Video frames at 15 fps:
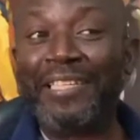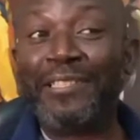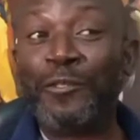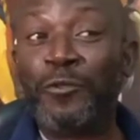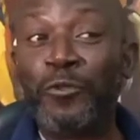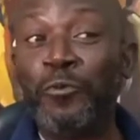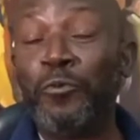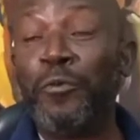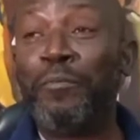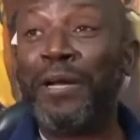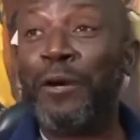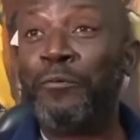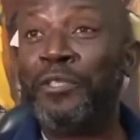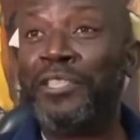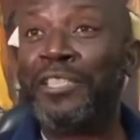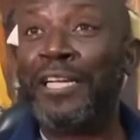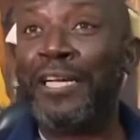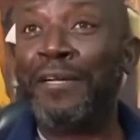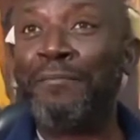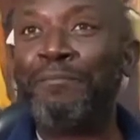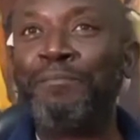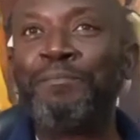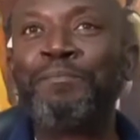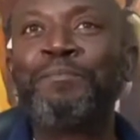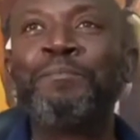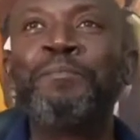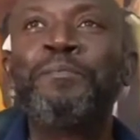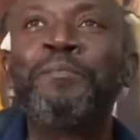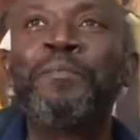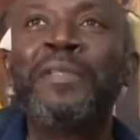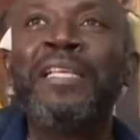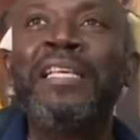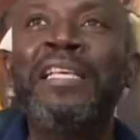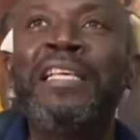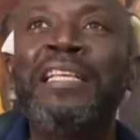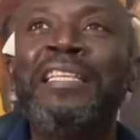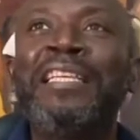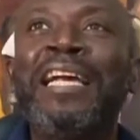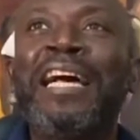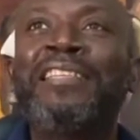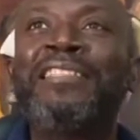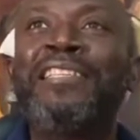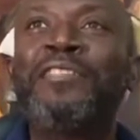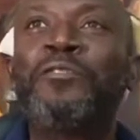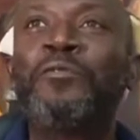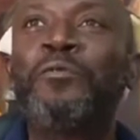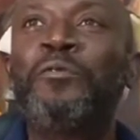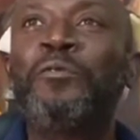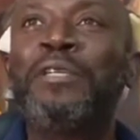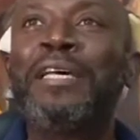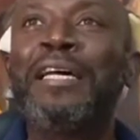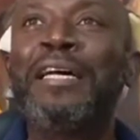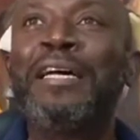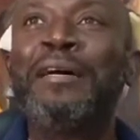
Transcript: as a tool by which the artist could